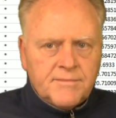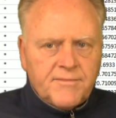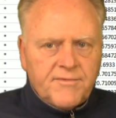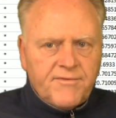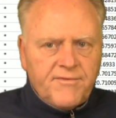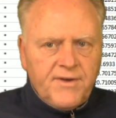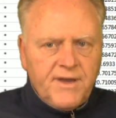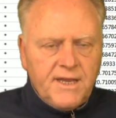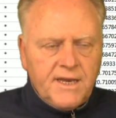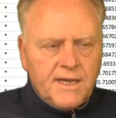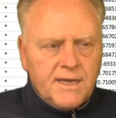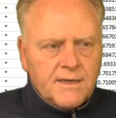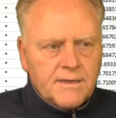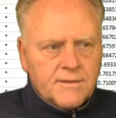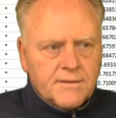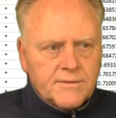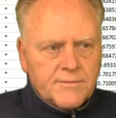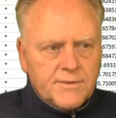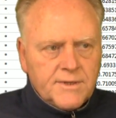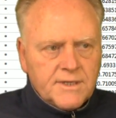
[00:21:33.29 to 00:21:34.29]

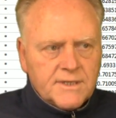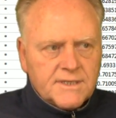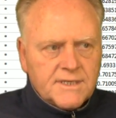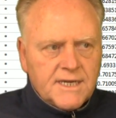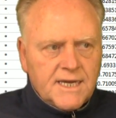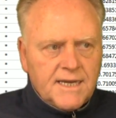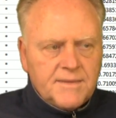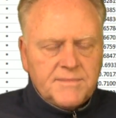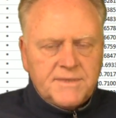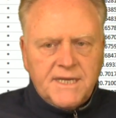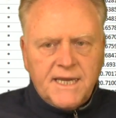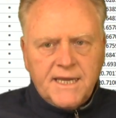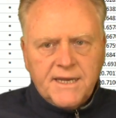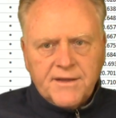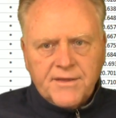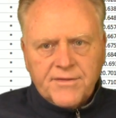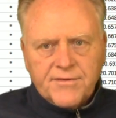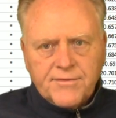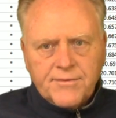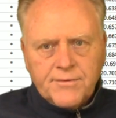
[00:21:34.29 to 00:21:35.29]
feeding real-time
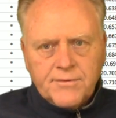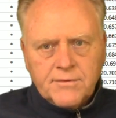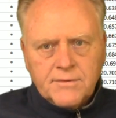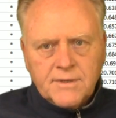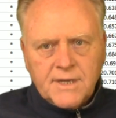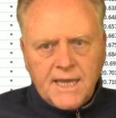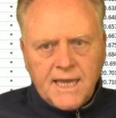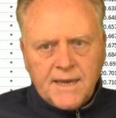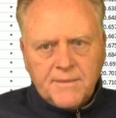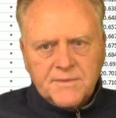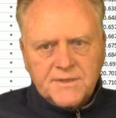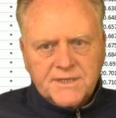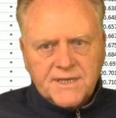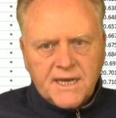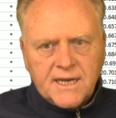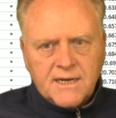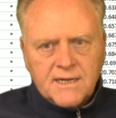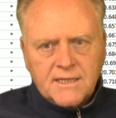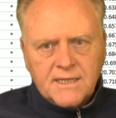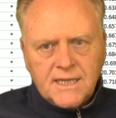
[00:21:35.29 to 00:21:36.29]
data through
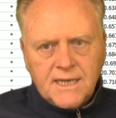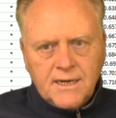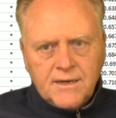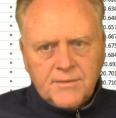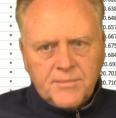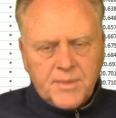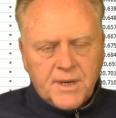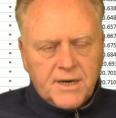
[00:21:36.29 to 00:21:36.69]
Amazon Cloud,